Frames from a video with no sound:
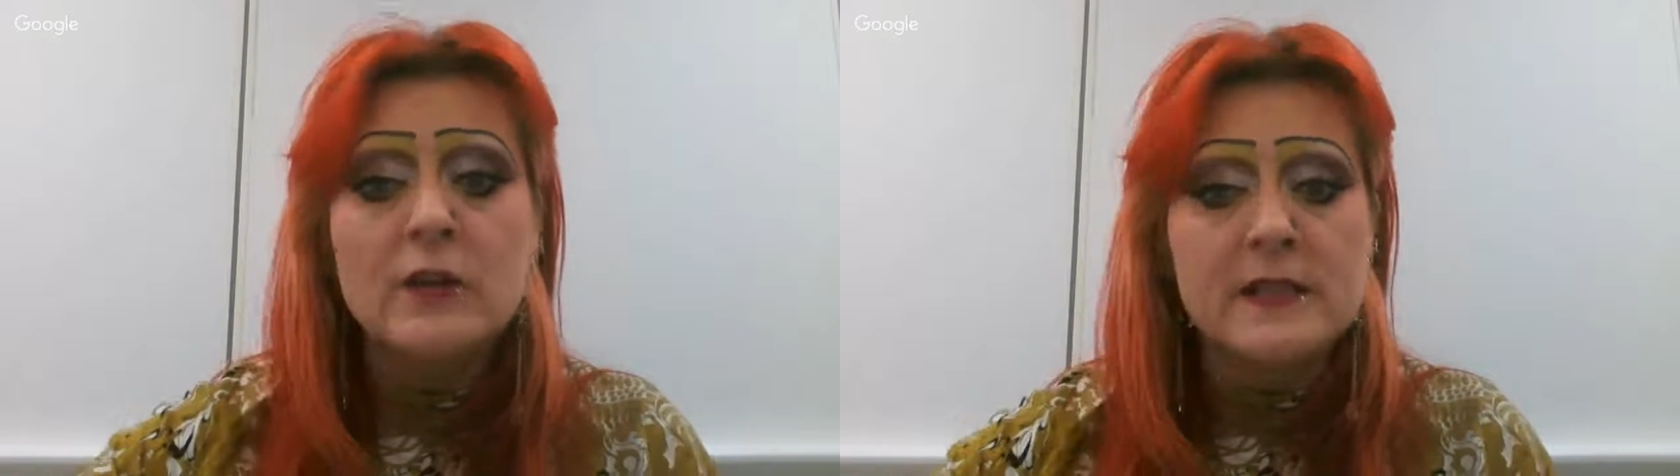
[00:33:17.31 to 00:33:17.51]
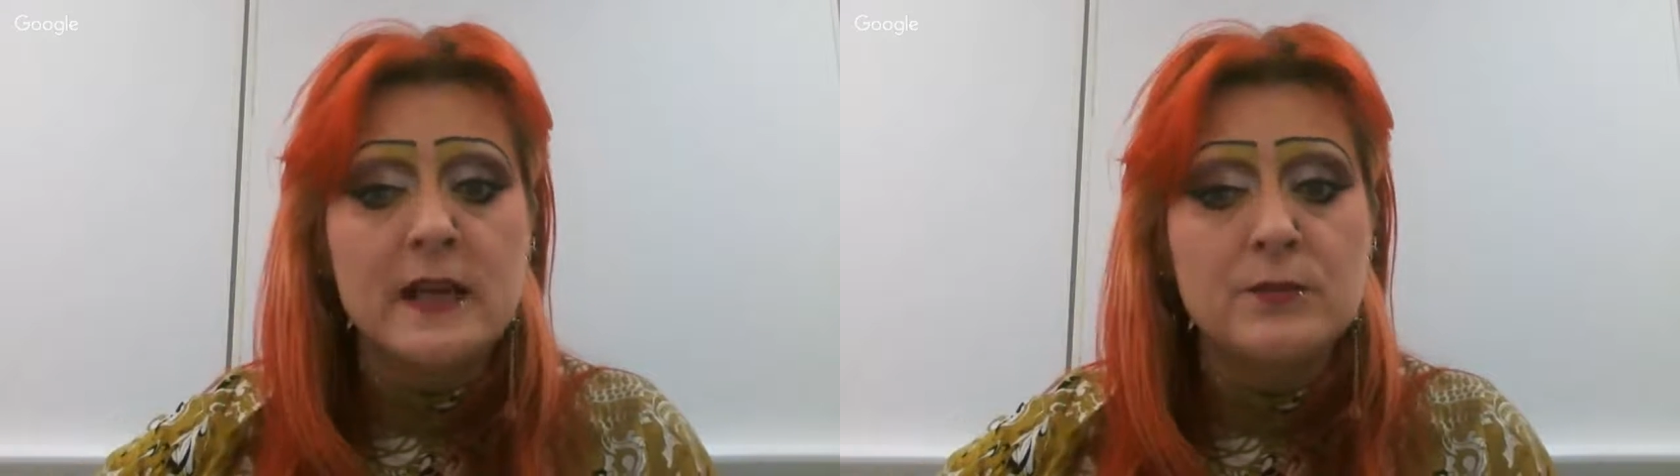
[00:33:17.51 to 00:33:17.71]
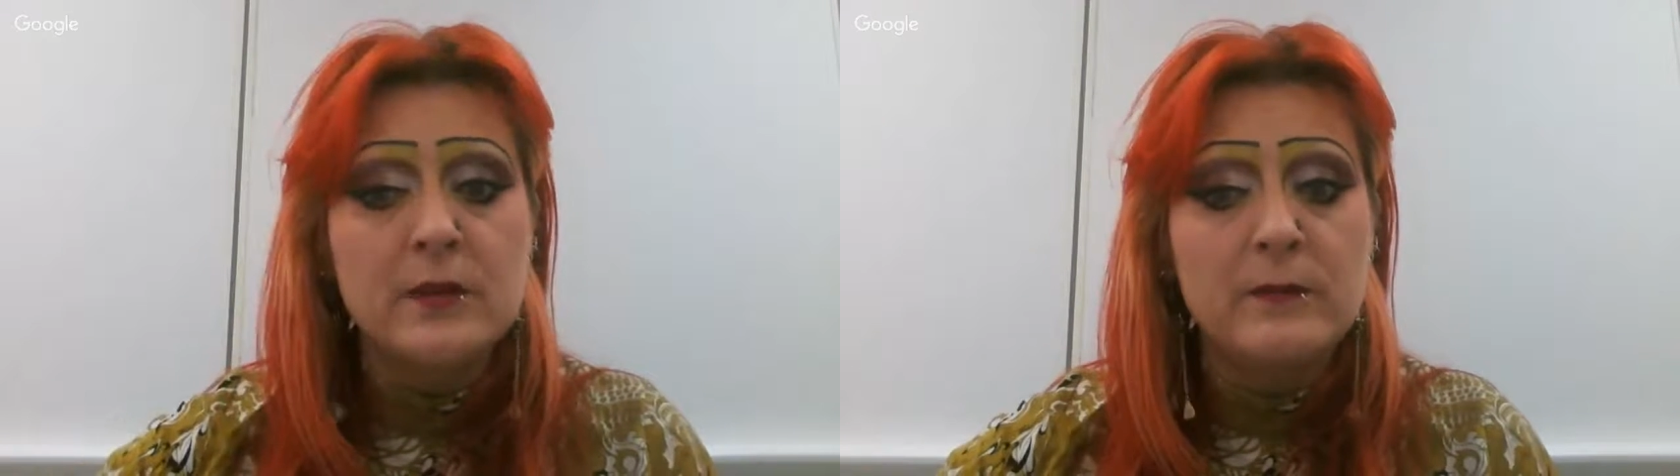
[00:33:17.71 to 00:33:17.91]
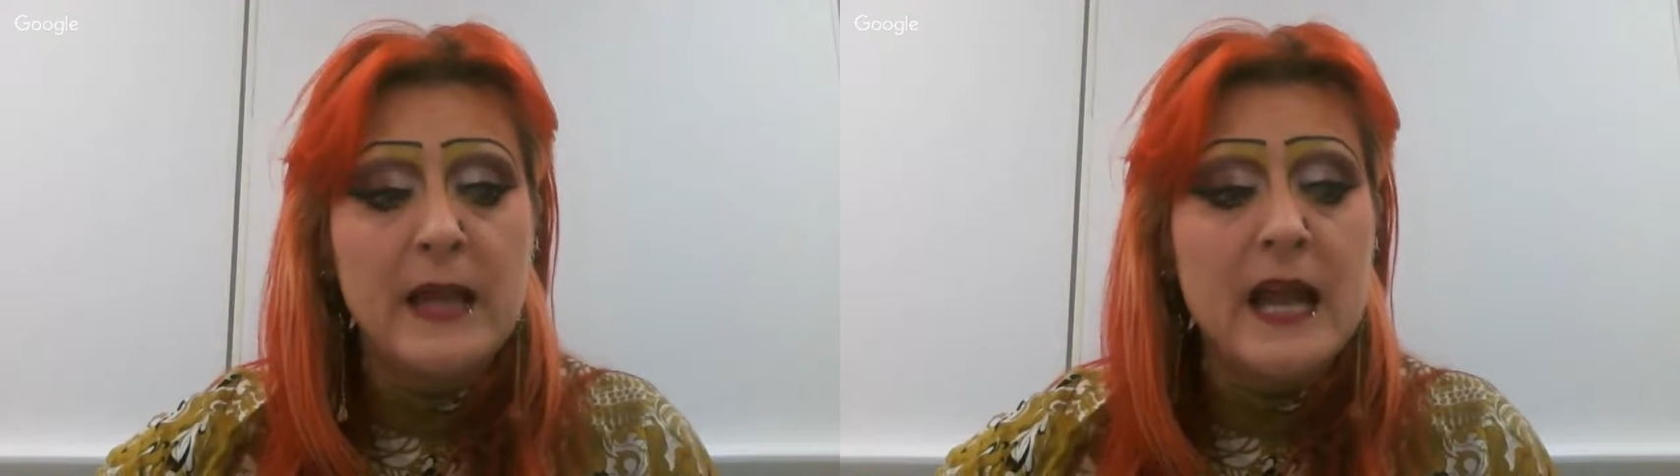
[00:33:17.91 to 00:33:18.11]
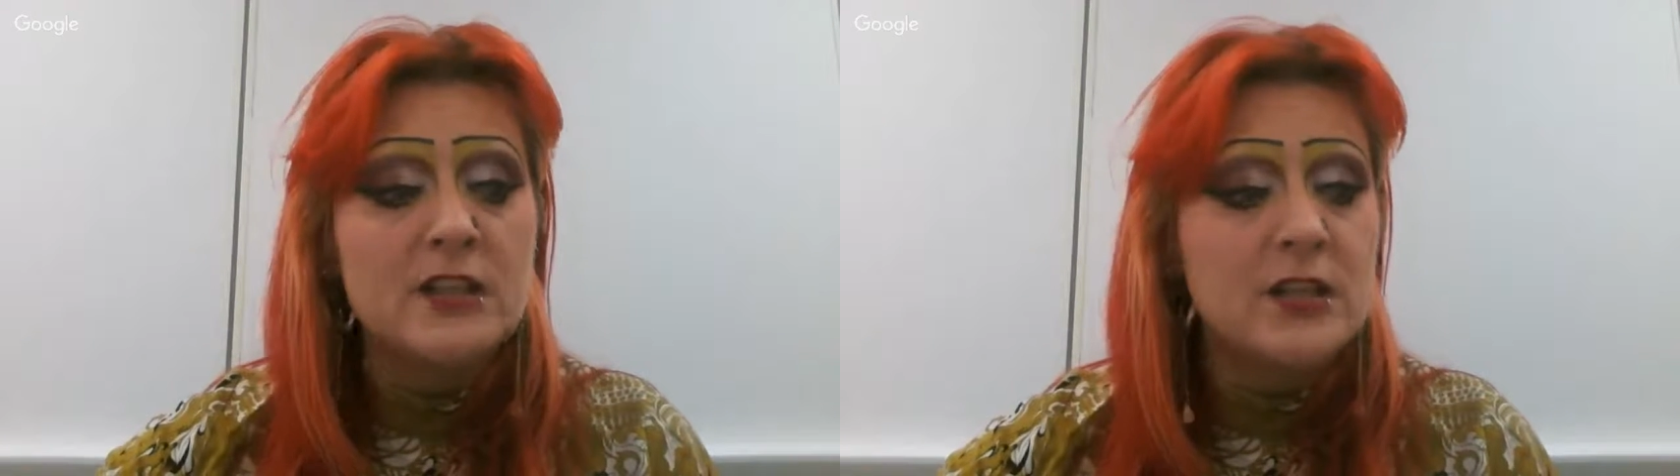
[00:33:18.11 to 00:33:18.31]
contact with
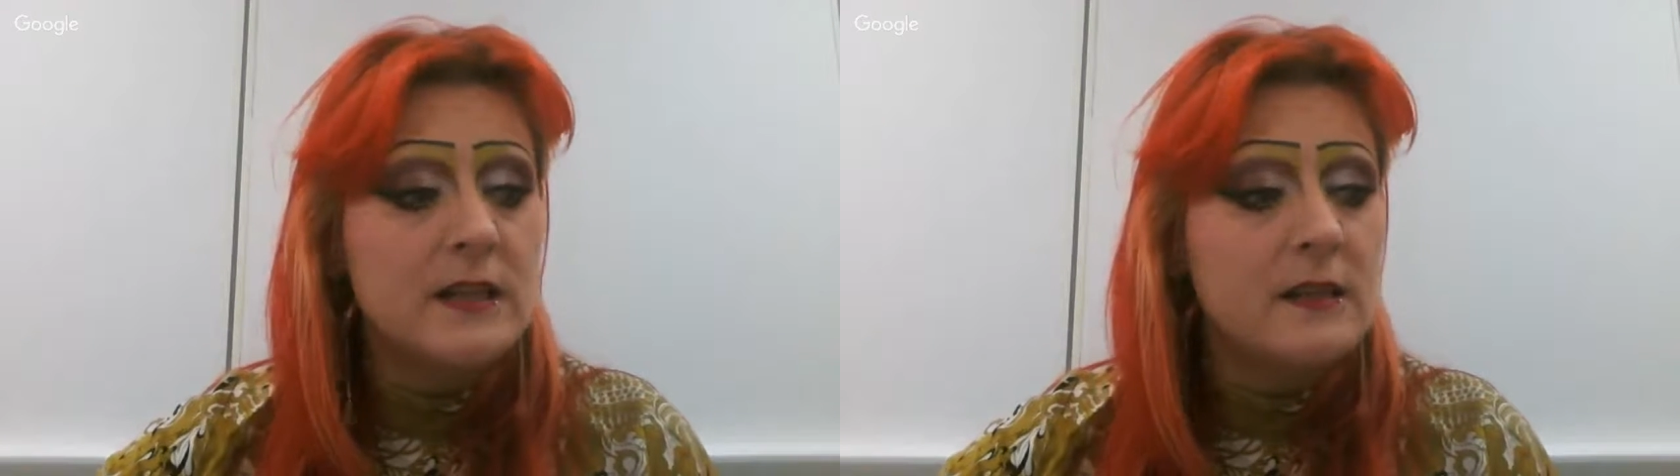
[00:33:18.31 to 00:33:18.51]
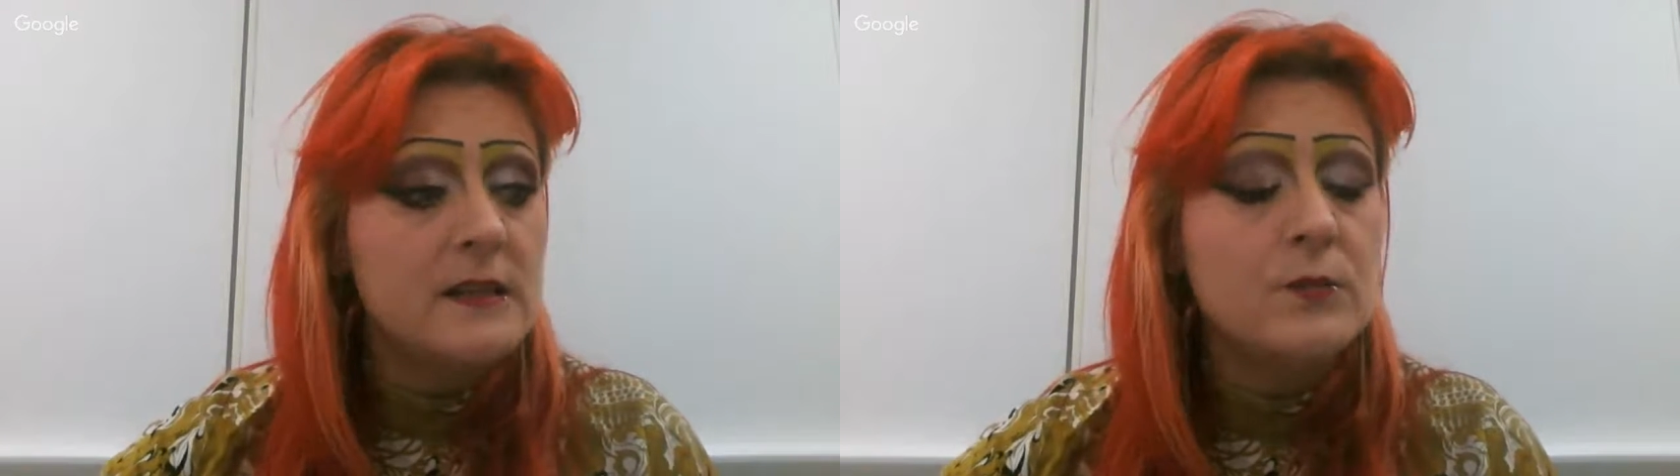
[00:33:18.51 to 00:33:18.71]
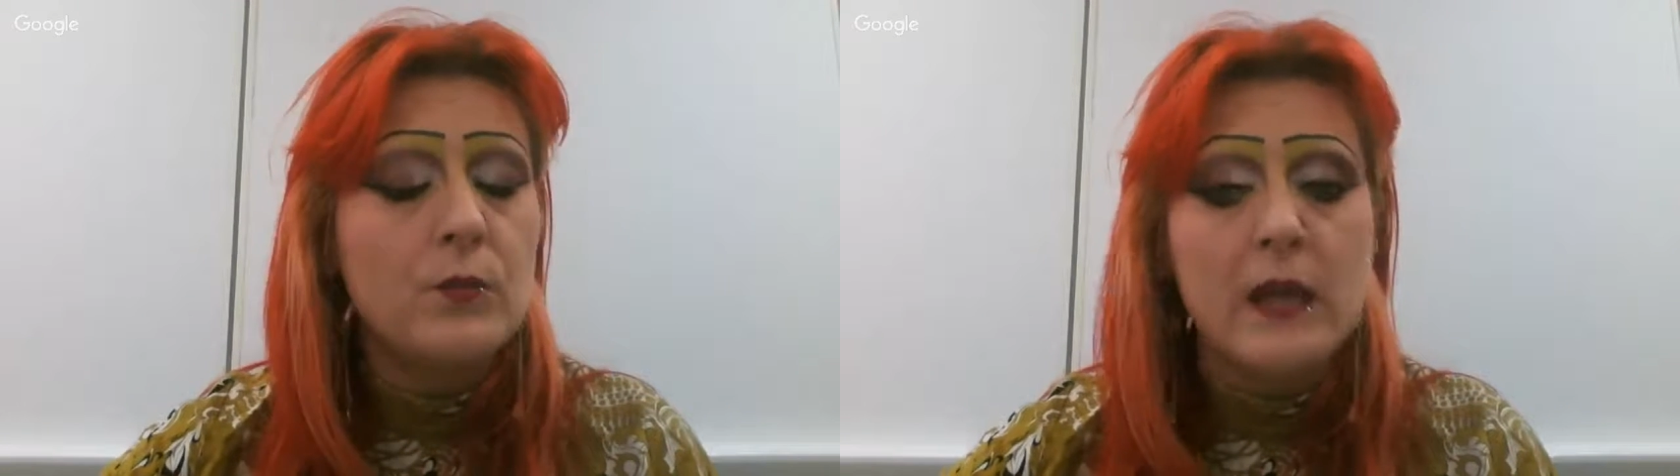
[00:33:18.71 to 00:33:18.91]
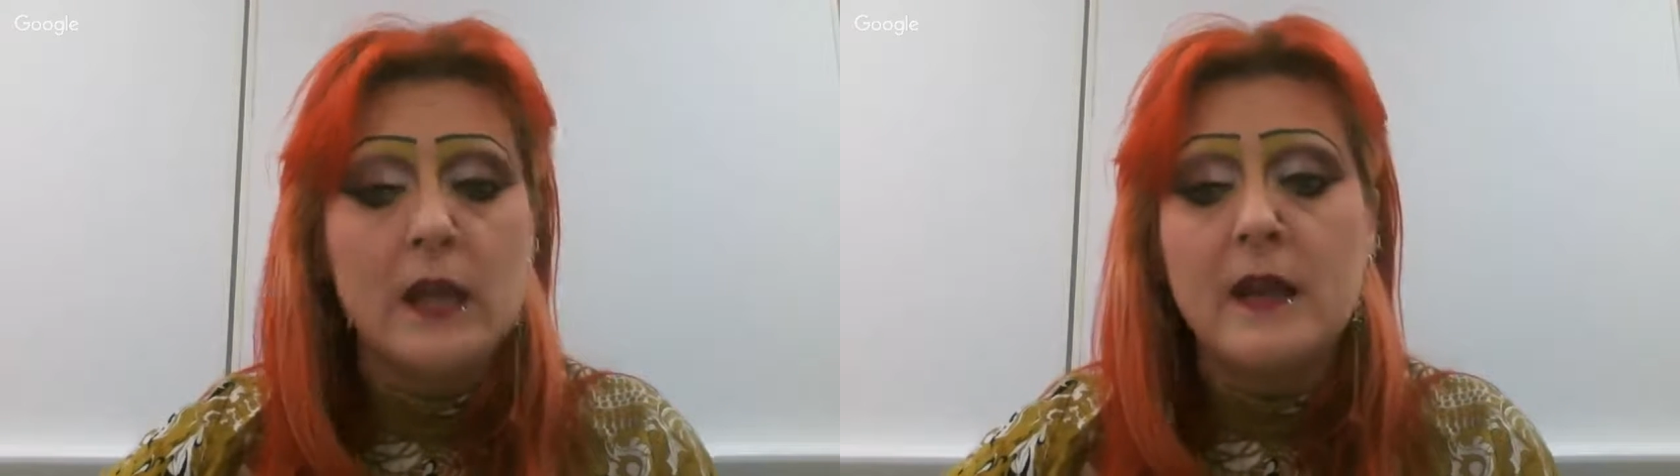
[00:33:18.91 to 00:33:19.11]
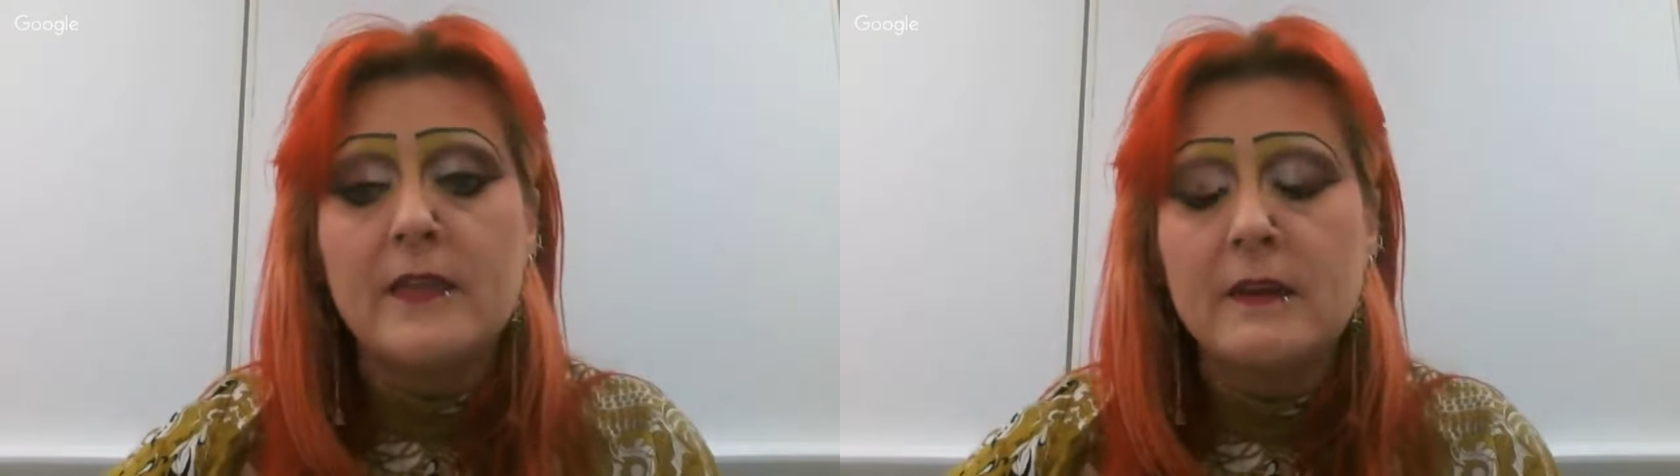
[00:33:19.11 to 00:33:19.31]
me actually this week,